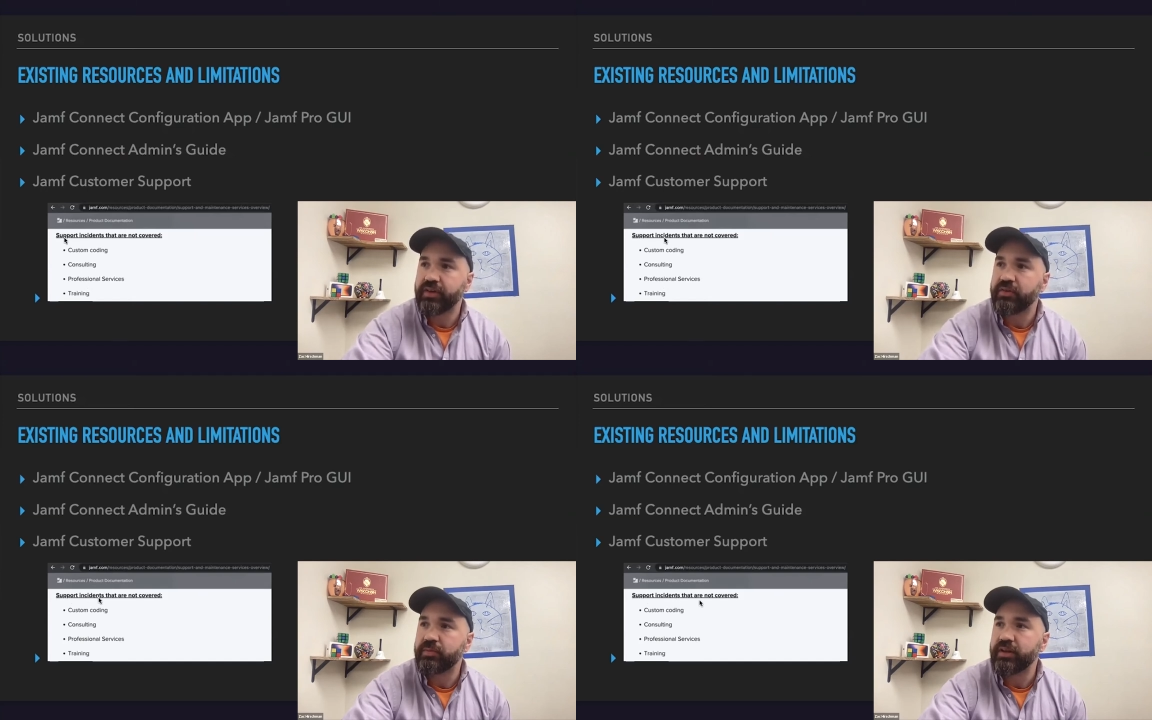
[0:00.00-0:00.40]

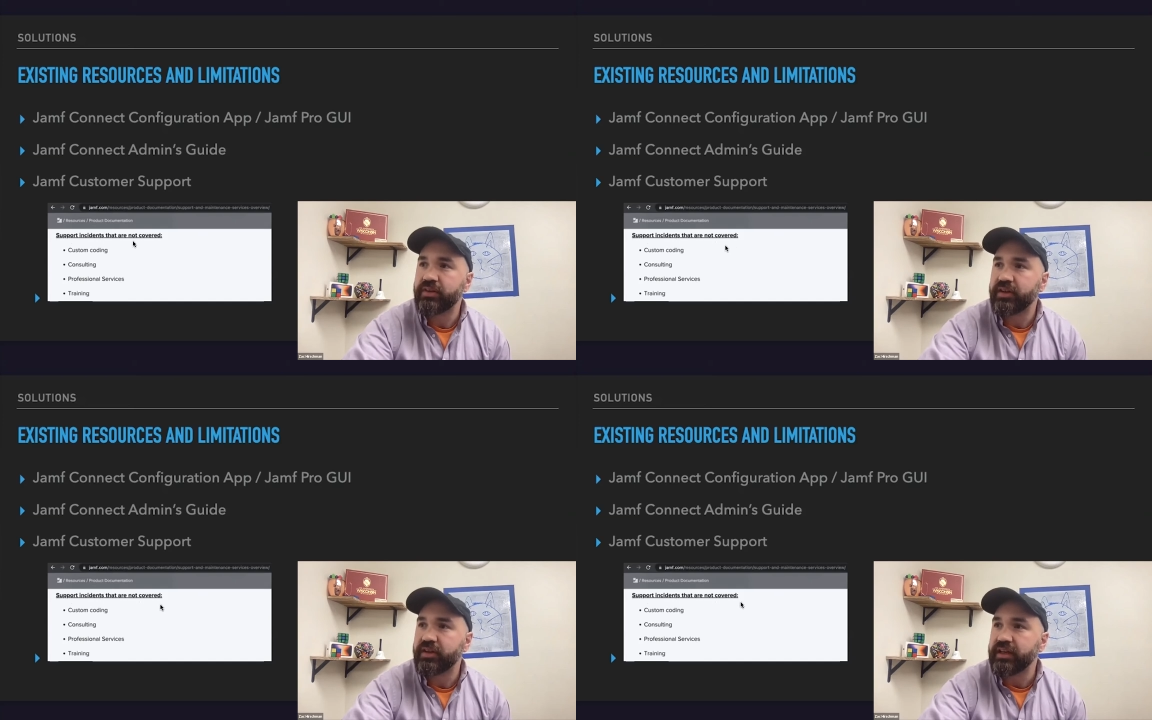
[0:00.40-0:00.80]

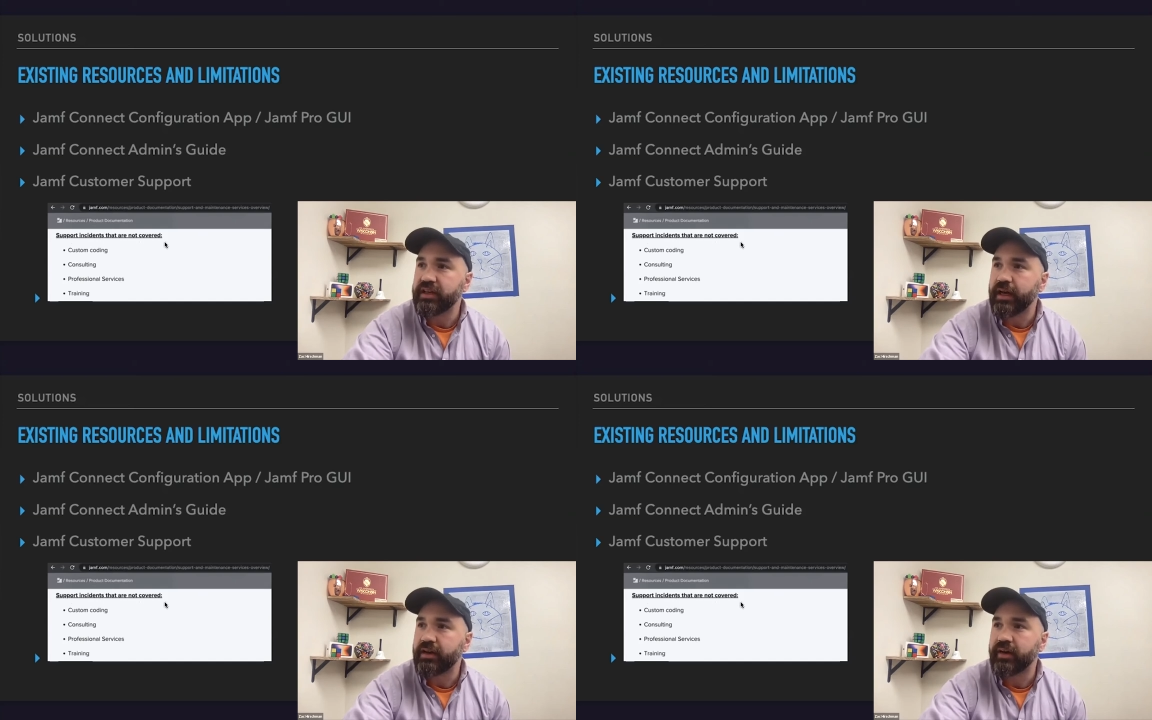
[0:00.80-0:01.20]
explicitly
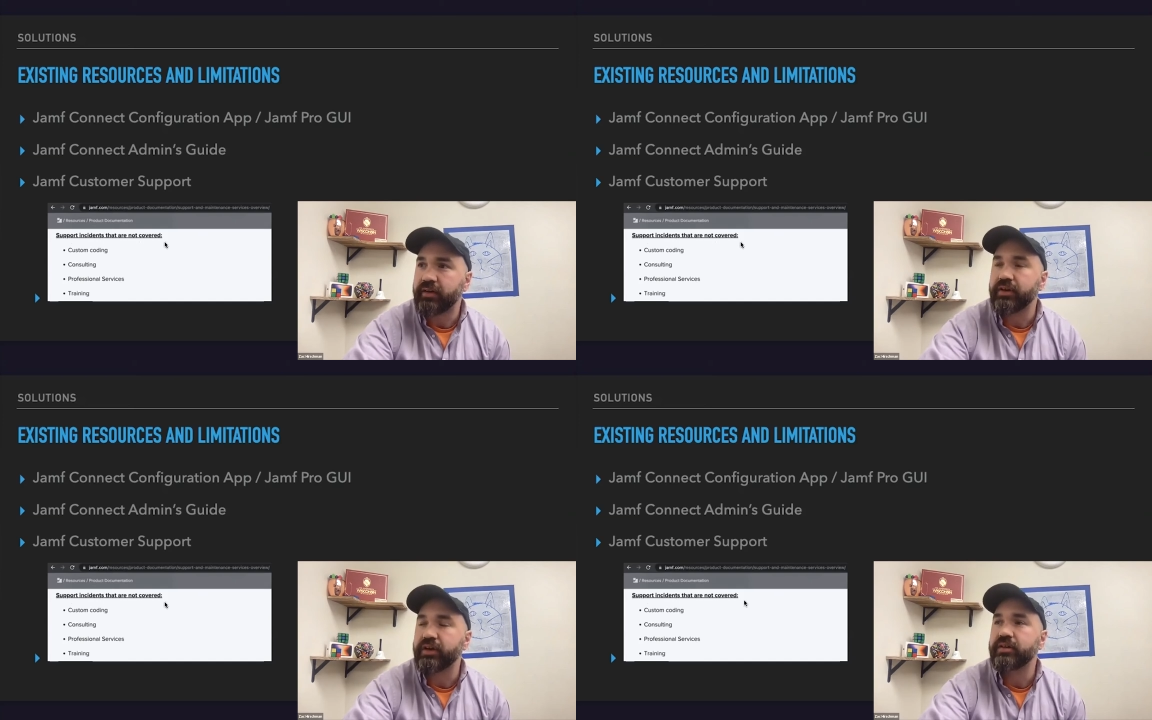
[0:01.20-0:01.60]
not
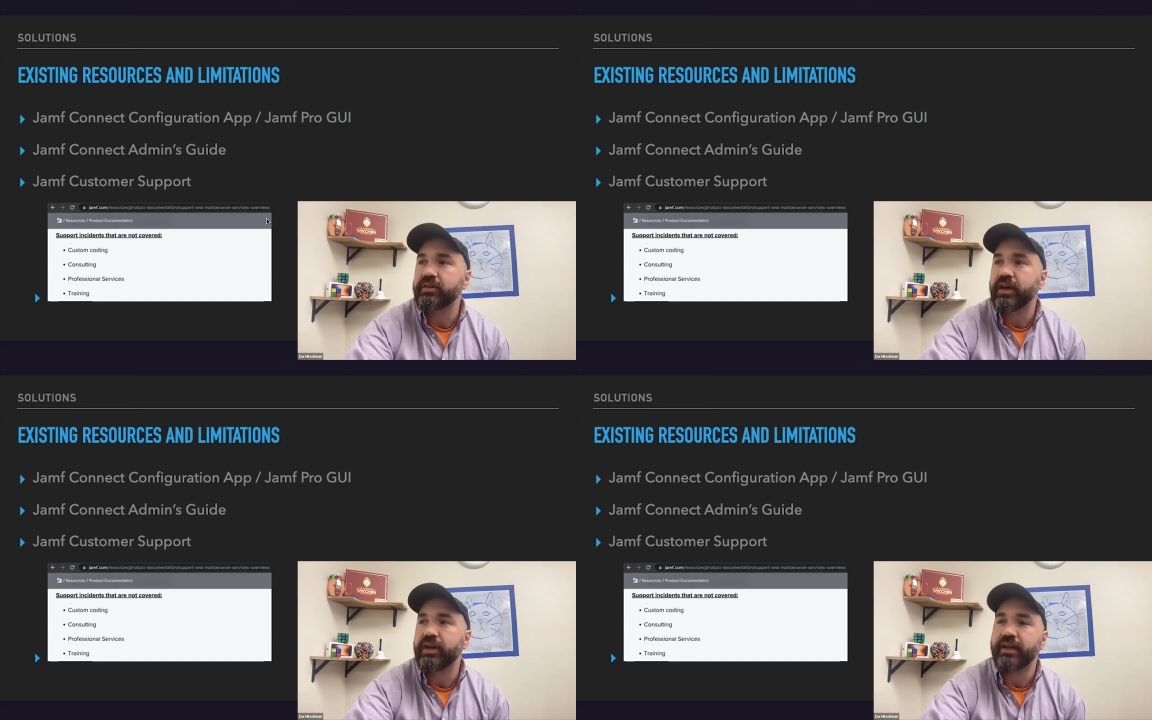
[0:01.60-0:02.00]
covered.
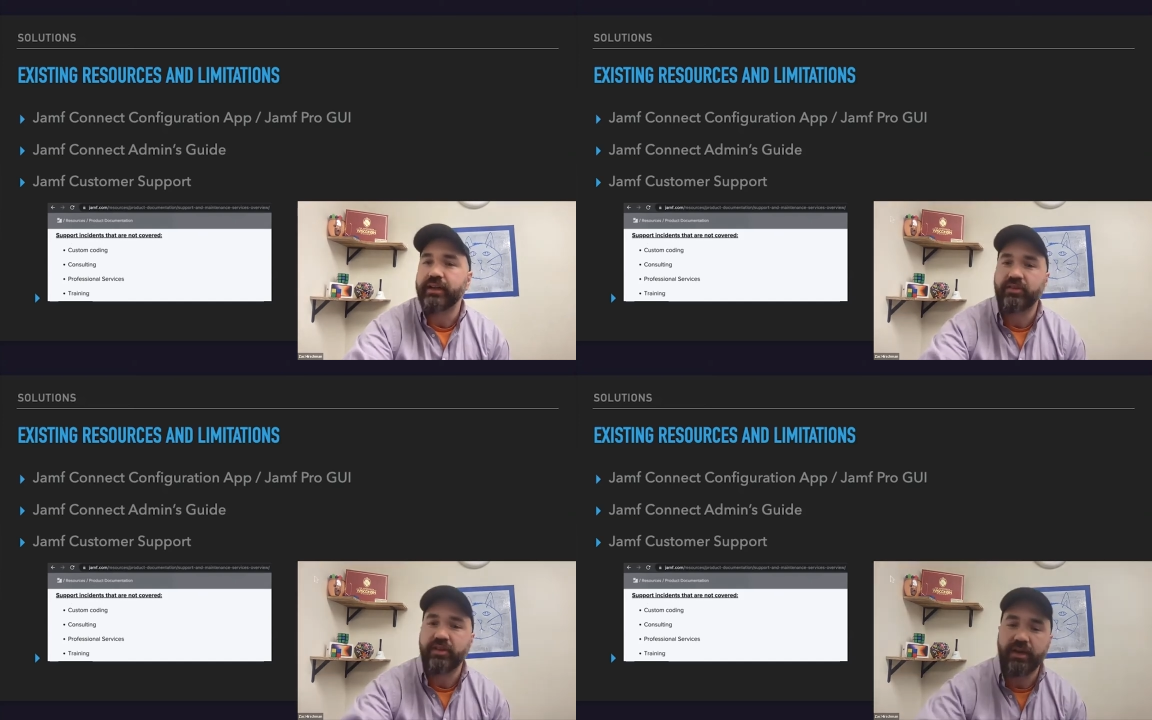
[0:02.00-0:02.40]
And
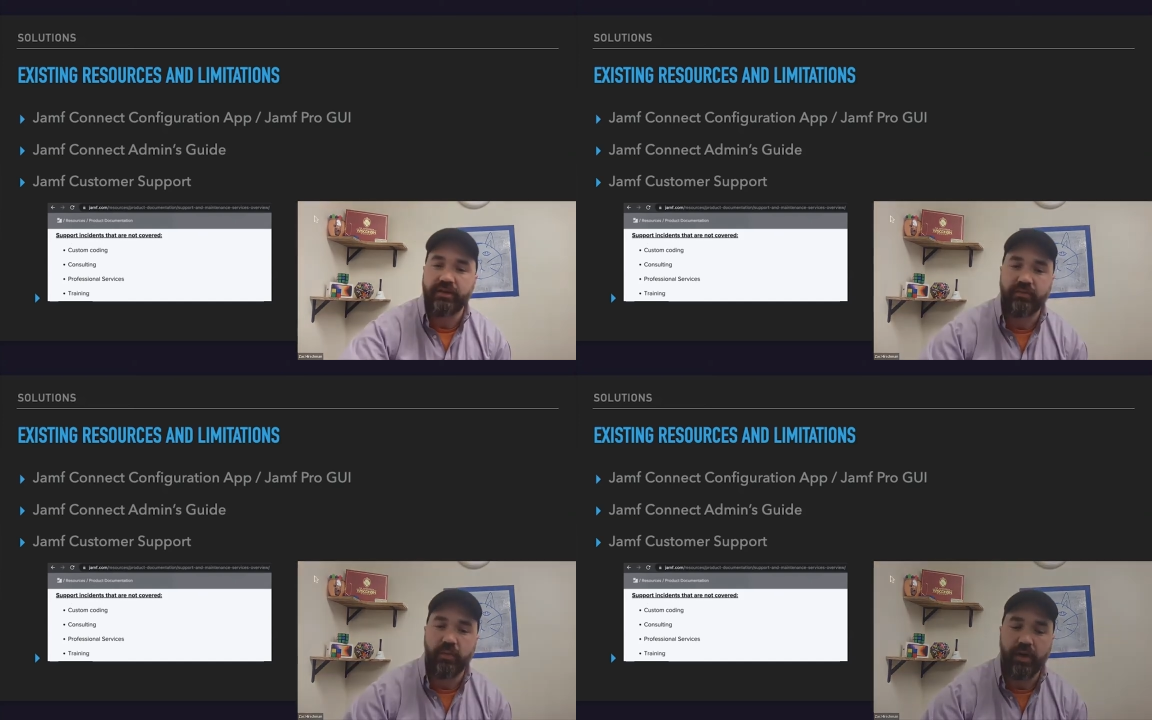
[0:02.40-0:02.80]
that's kind
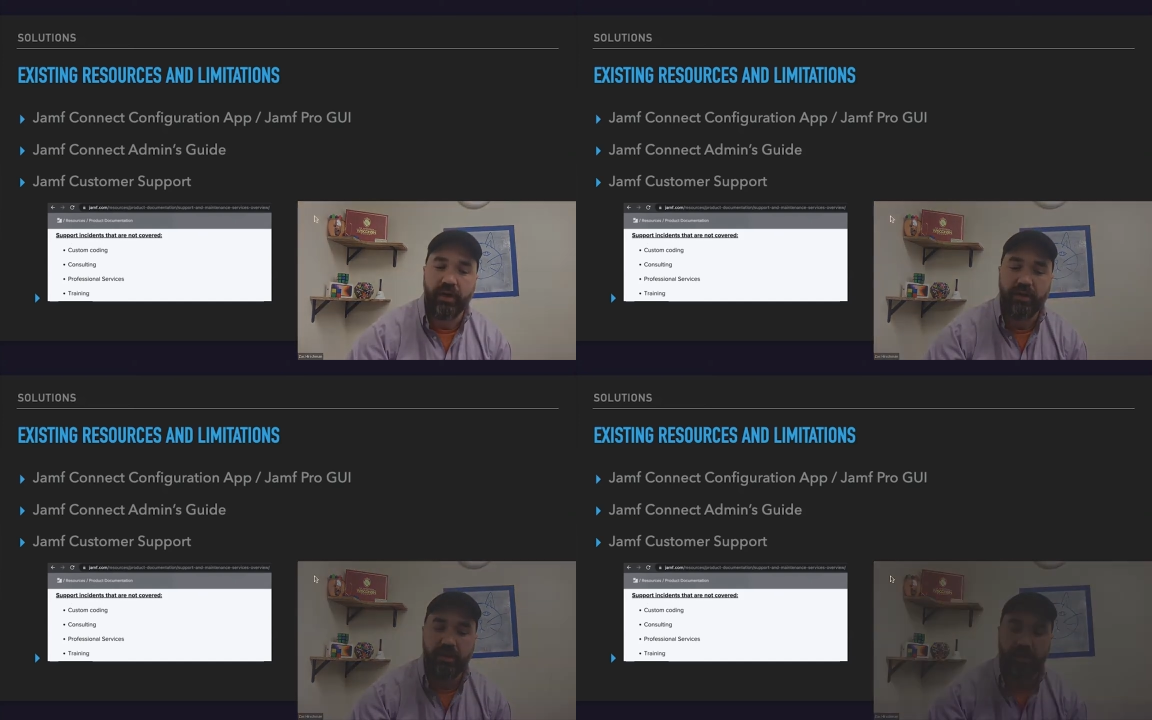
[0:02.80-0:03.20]
of where